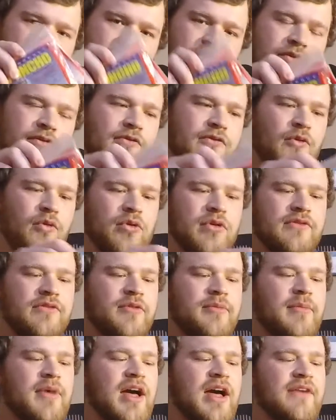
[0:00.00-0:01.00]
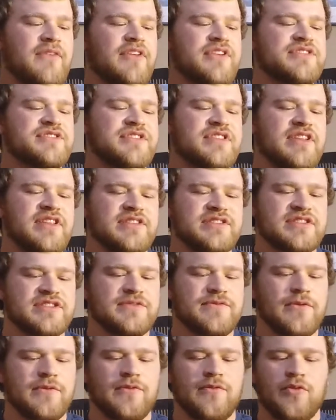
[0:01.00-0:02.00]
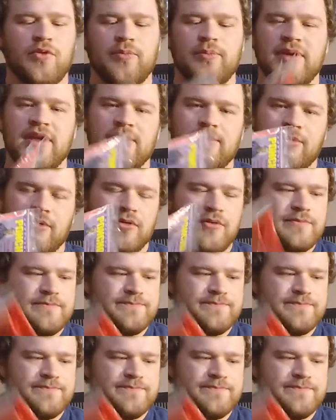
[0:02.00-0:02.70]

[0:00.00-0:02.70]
4 of them, obviously. This is for 4 people.